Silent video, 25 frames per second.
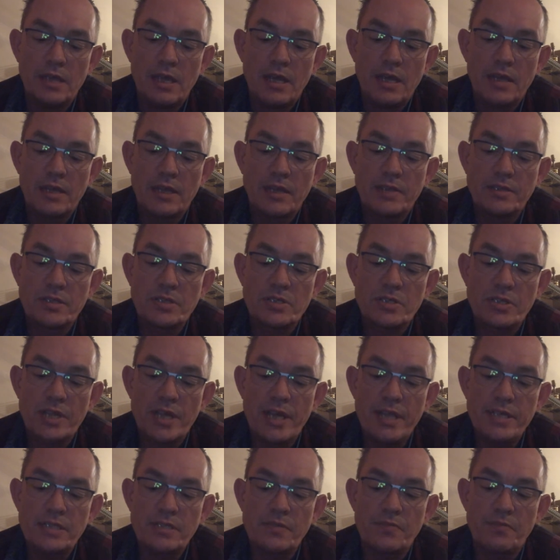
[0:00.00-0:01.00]
Like the
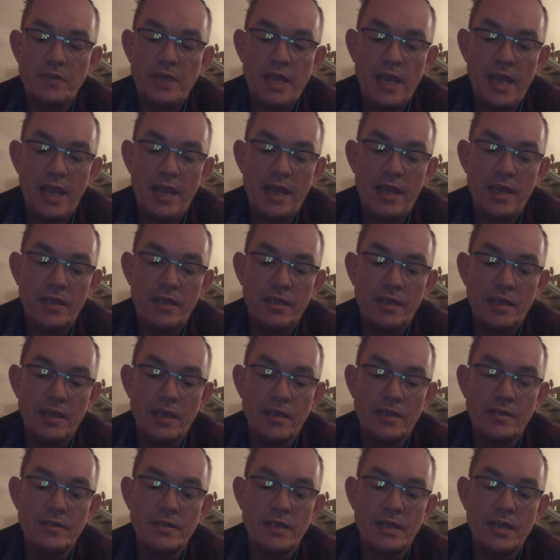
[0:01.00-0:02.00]
slice of cake
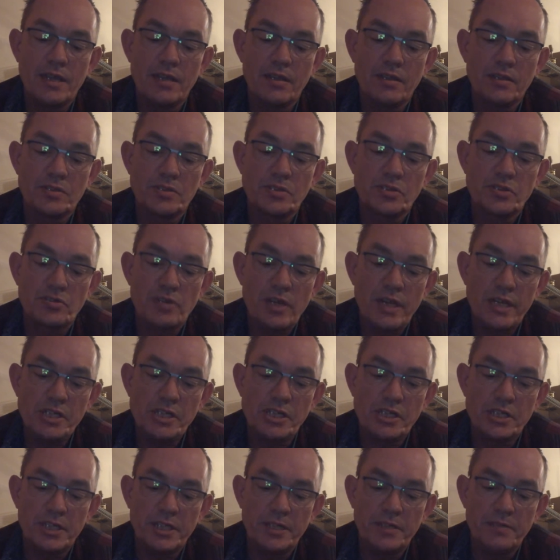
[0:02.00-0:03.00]
in the
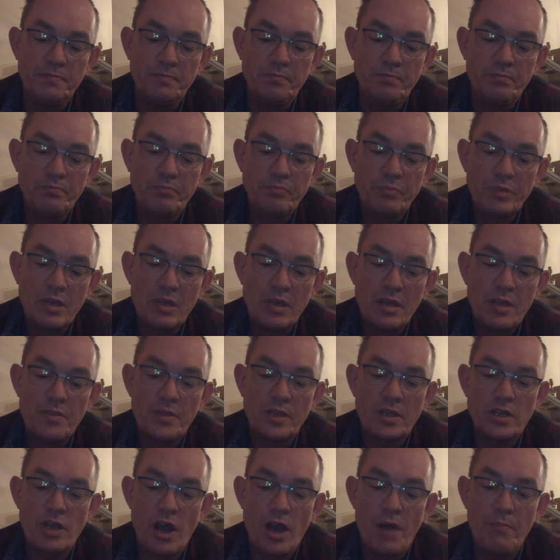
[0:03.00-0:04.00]
illustration, the
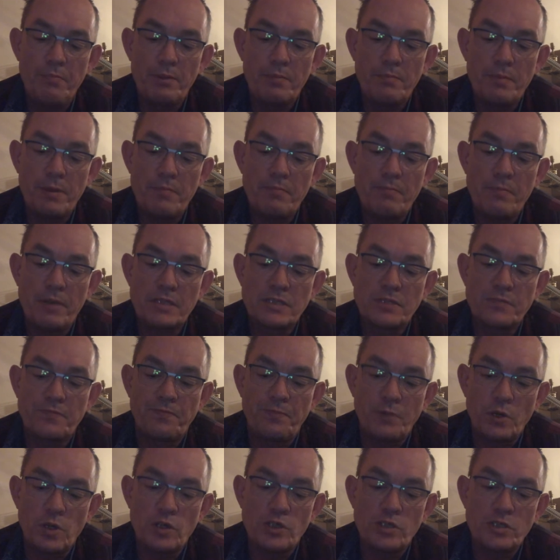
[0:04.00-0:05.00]
complement must
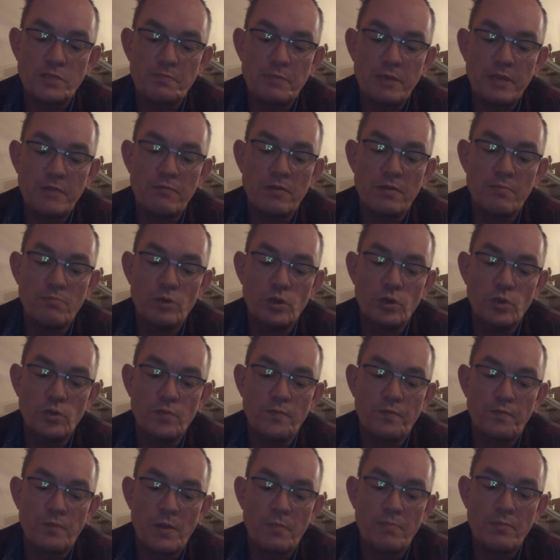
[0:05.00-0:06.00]
first be
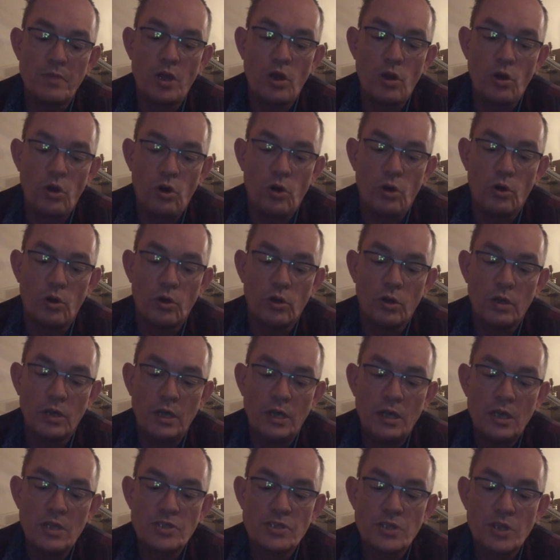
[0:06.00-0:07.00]
removed from the whole
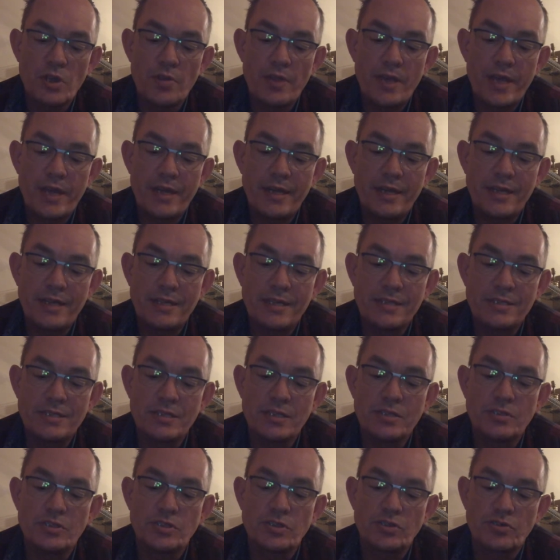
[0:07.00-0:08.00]
so that it is
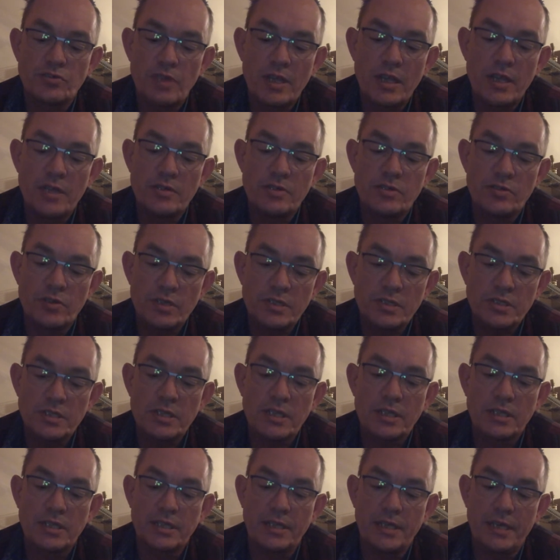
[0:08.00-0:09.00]

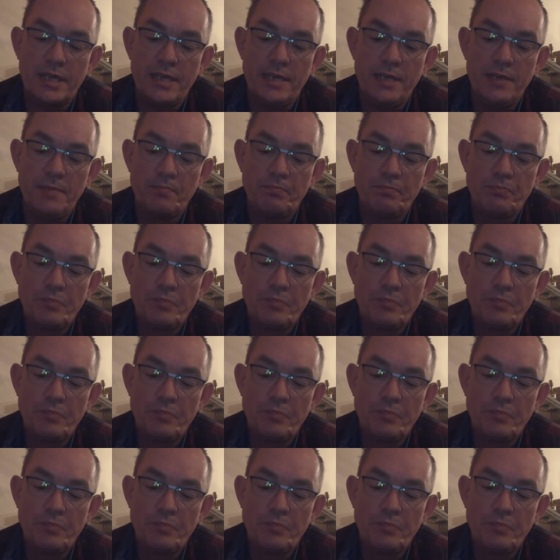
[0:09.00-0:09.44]
intrinsically